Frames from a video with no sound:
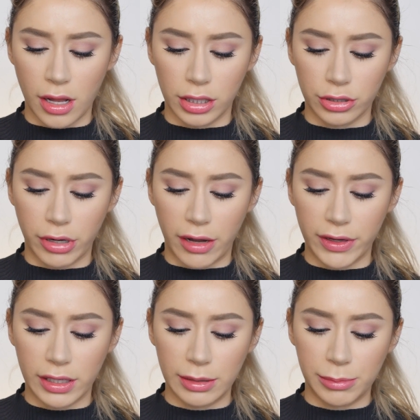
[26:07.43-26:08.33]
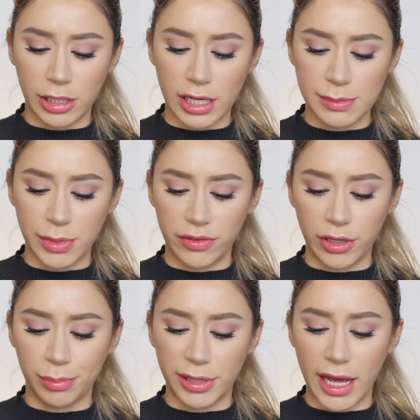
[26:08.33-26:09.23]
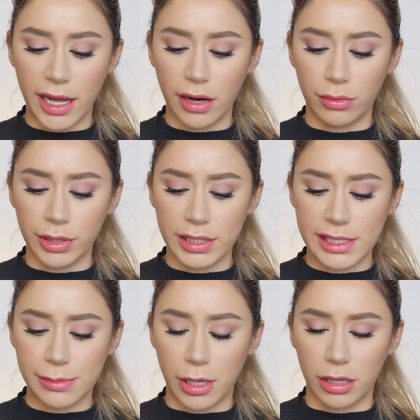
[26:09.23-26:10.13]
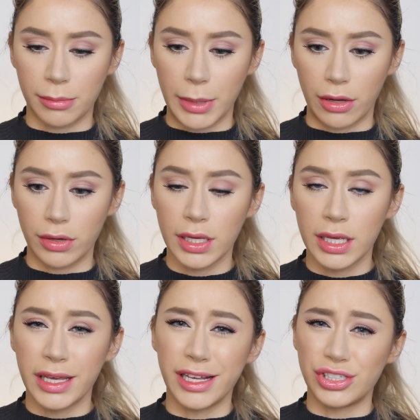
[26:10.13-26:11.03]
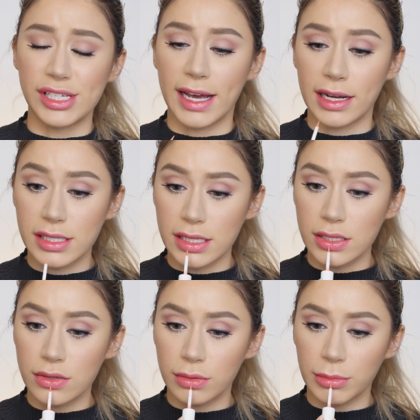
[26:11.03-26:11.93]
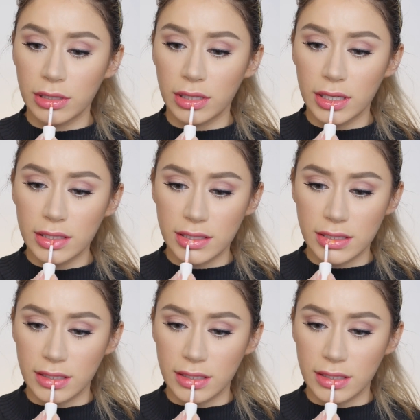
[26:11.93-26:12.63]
holographic lip gloss, but if you apply a really small amount, it just acts as a normal gloss.